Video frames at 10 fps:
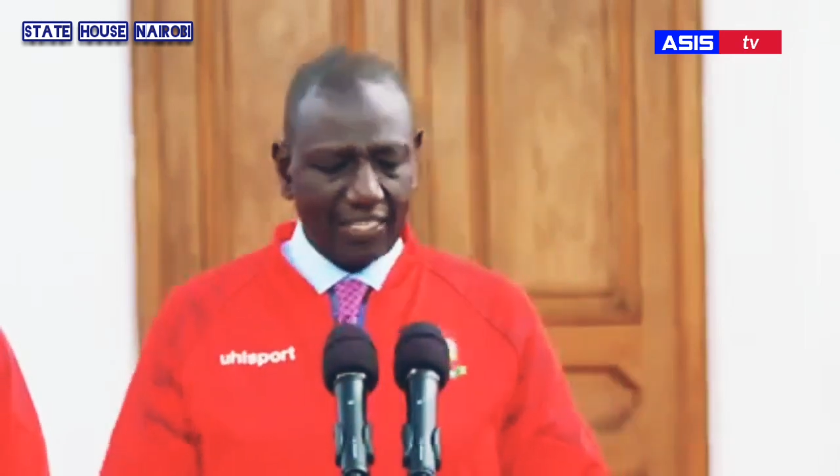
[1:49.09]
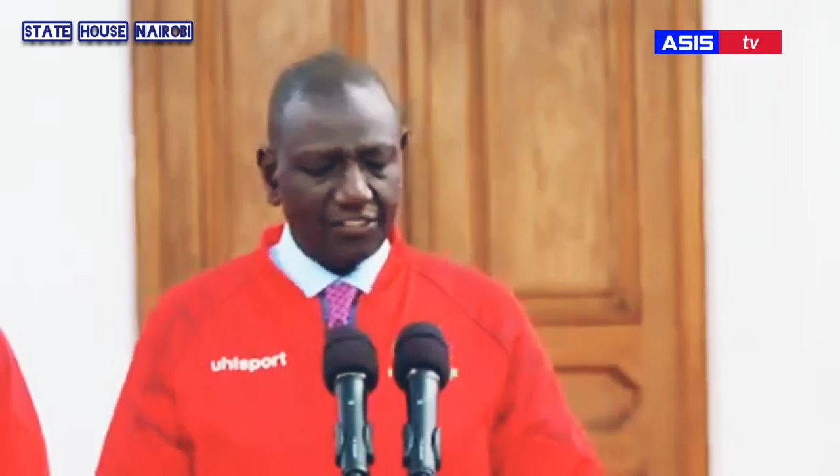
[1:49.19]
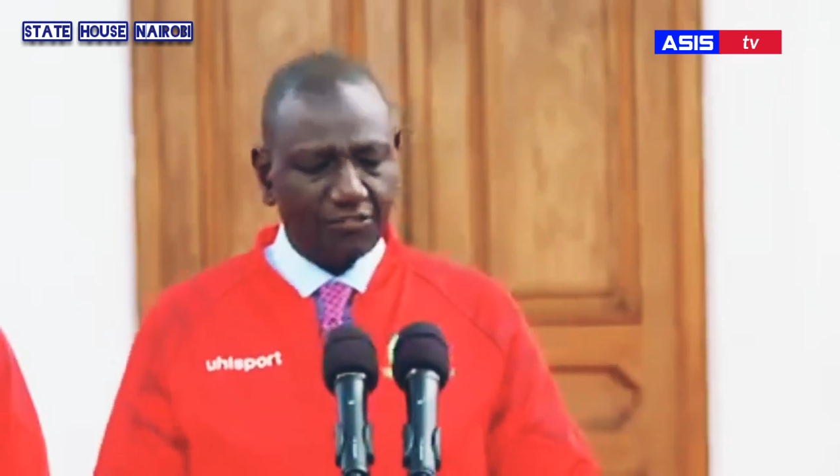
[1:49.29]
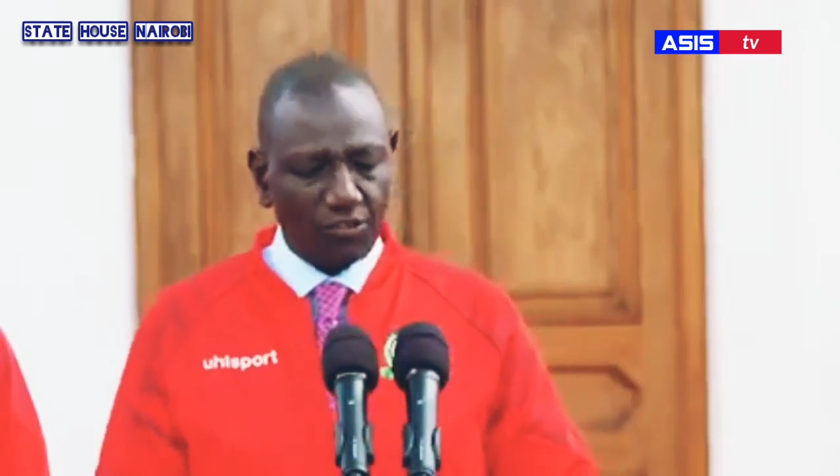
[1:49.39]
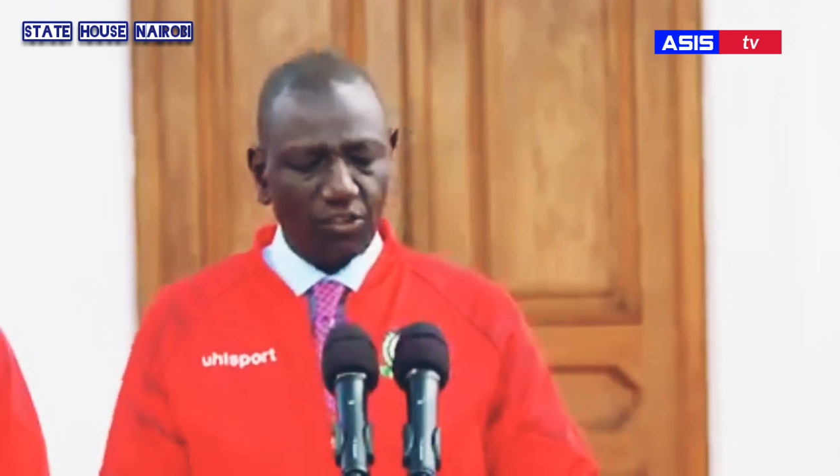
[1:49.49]

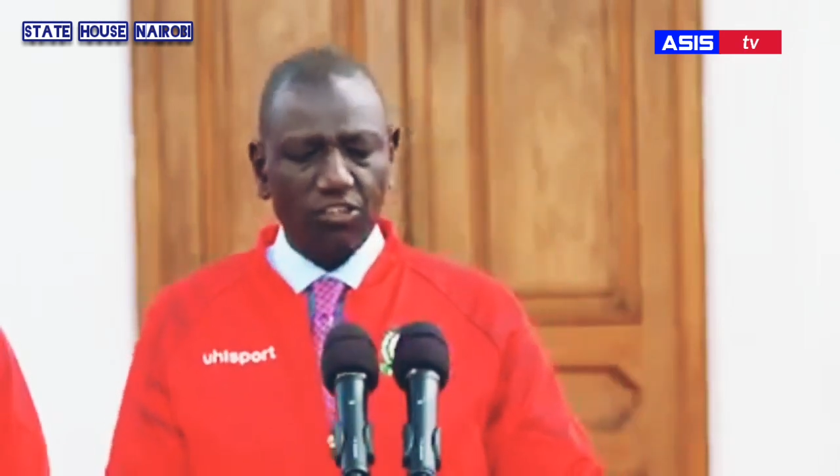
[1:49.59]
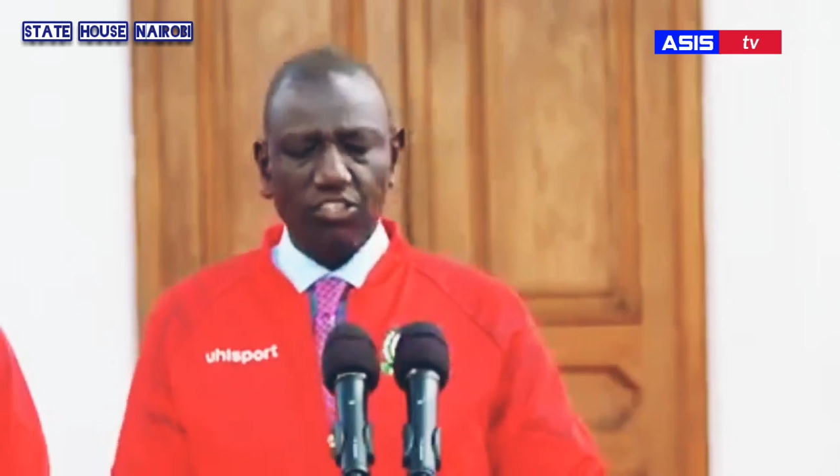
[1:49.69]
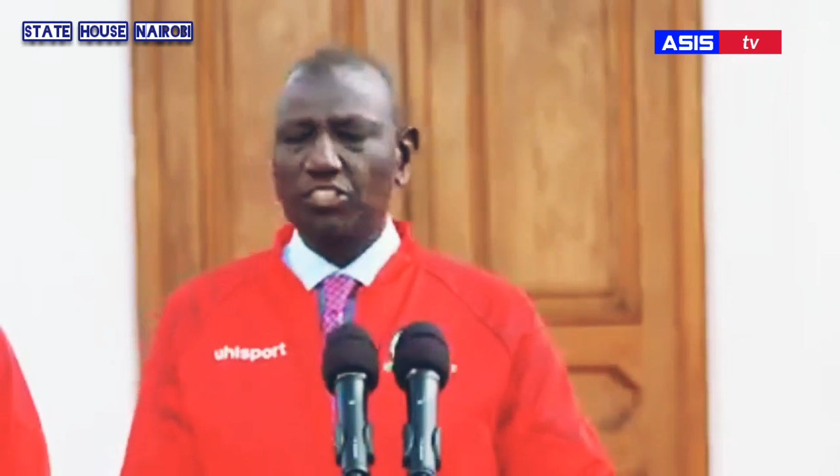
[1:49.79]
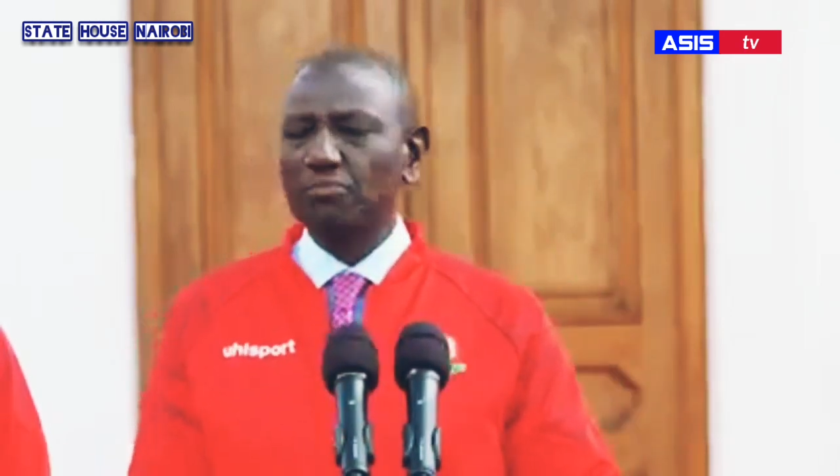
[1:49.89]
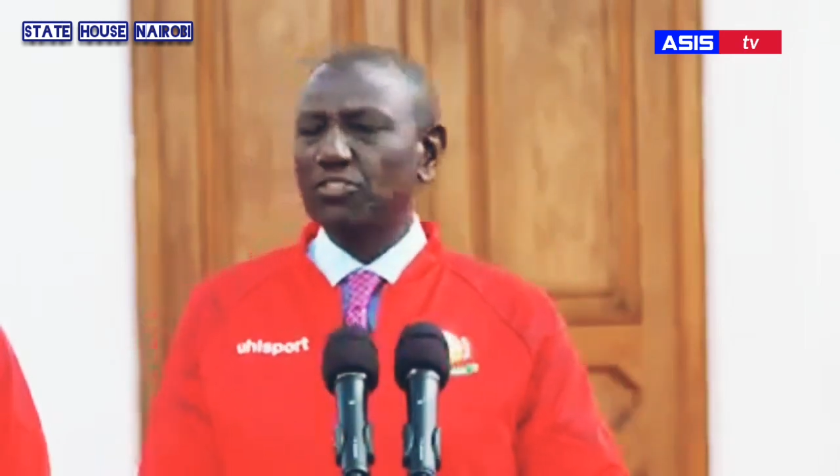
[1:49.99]
its full
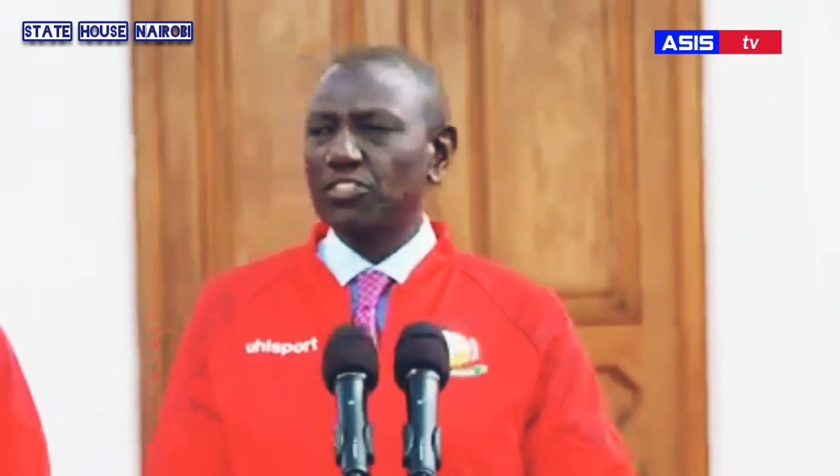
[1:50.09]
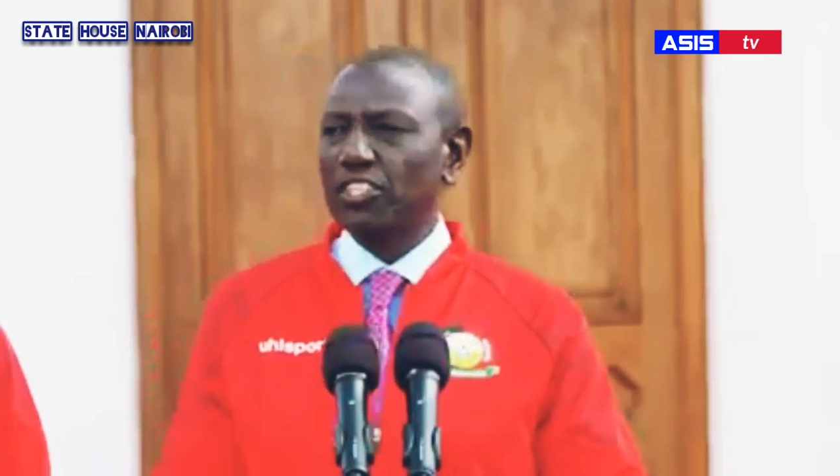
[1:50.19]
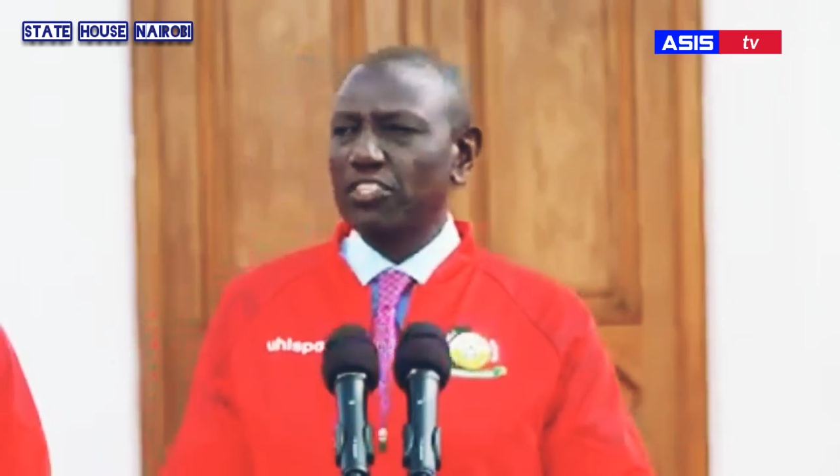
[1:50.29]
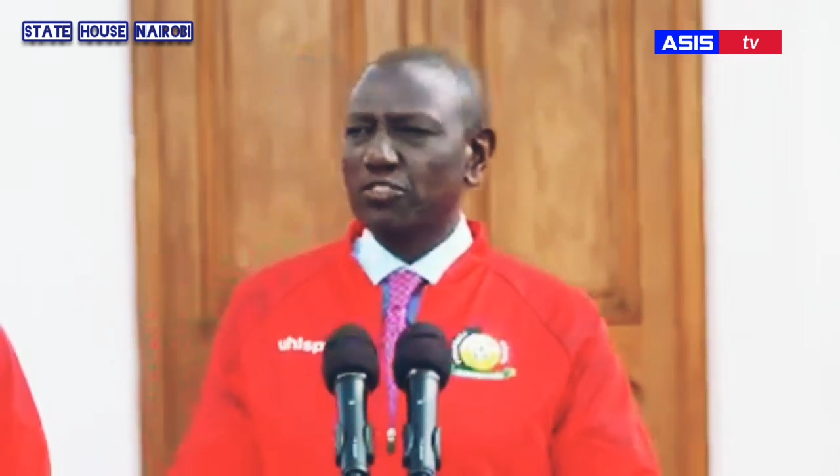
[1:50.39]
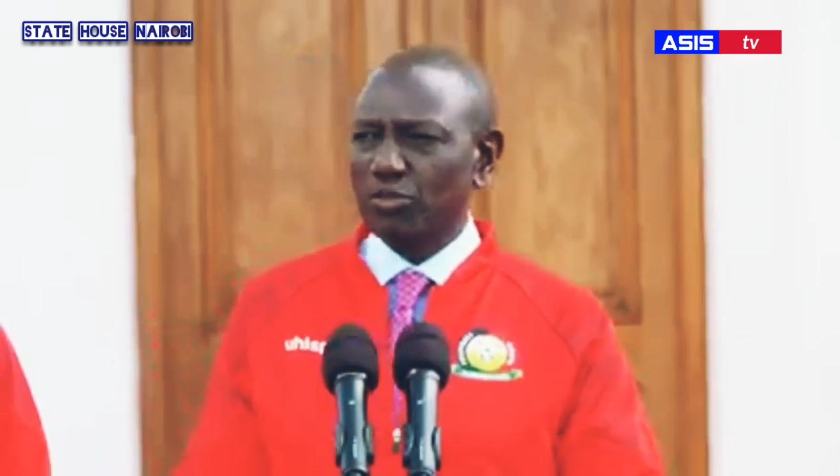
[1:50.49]

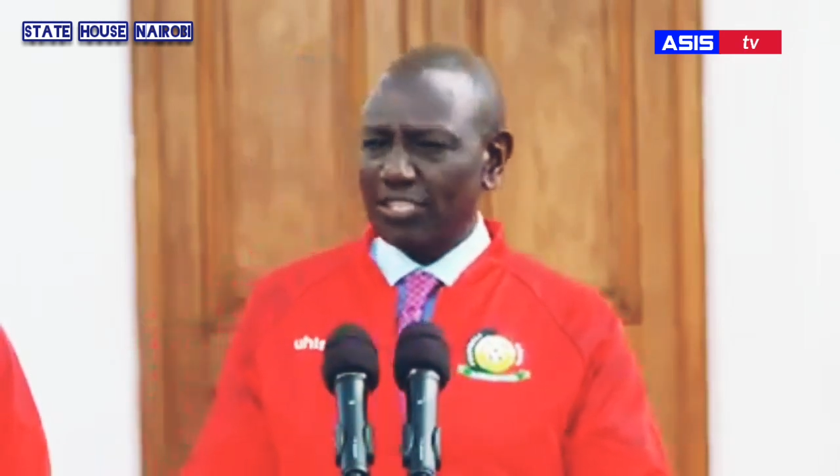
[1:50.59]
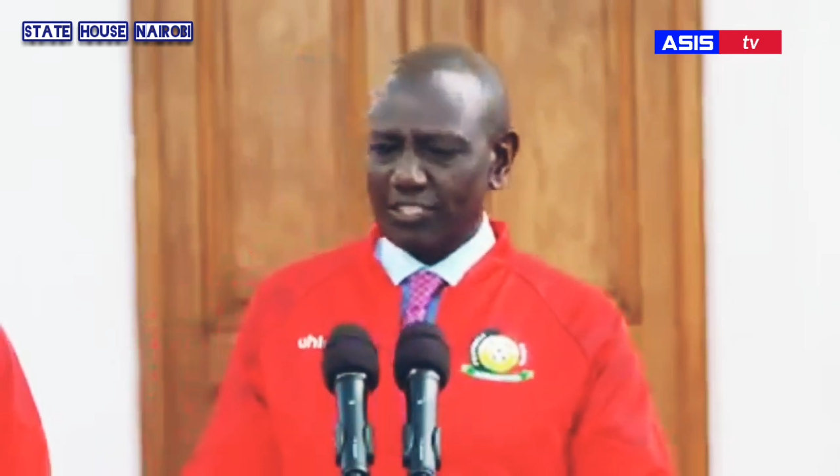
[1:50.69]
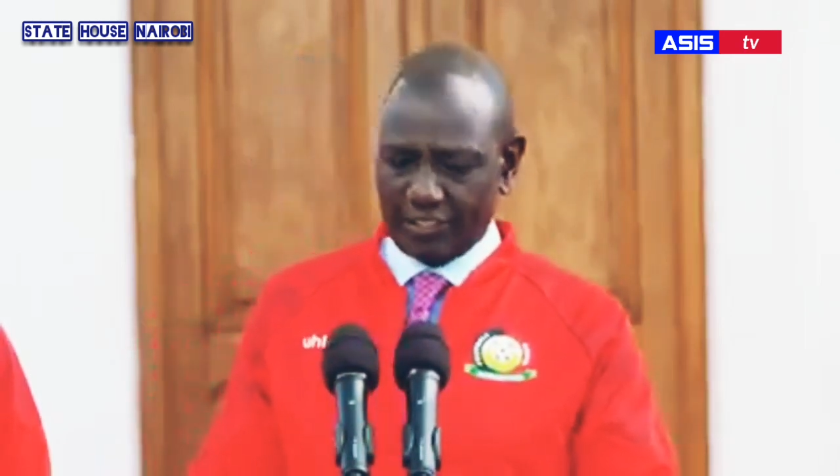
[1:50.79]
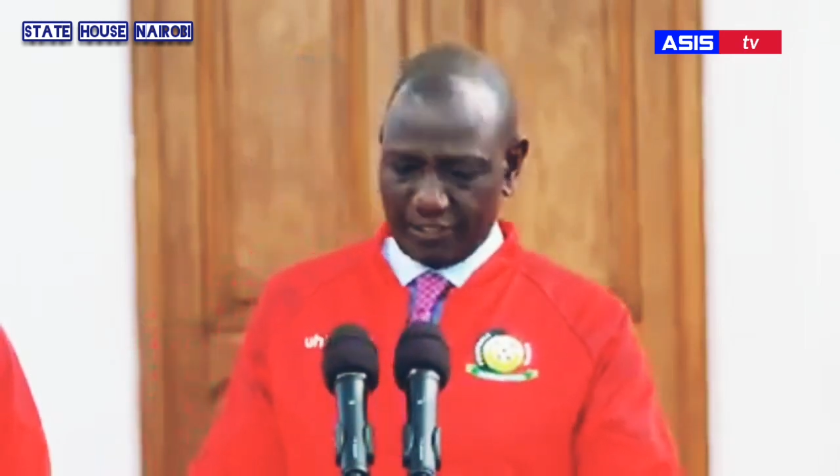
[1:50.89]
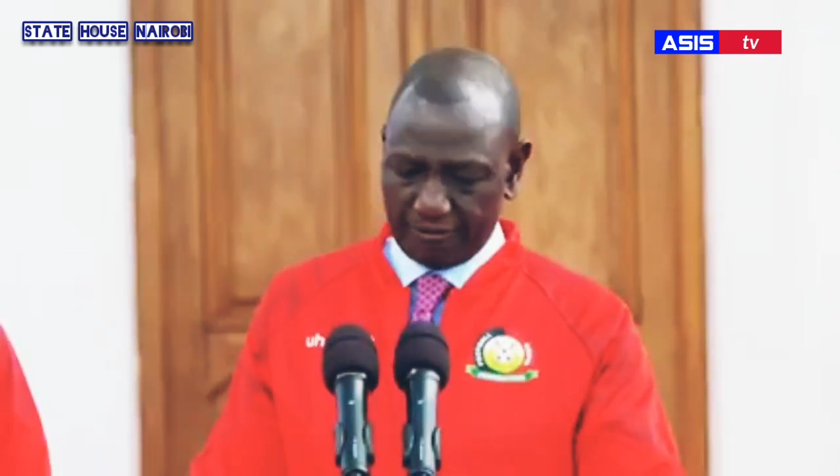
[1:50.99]
contribution to it.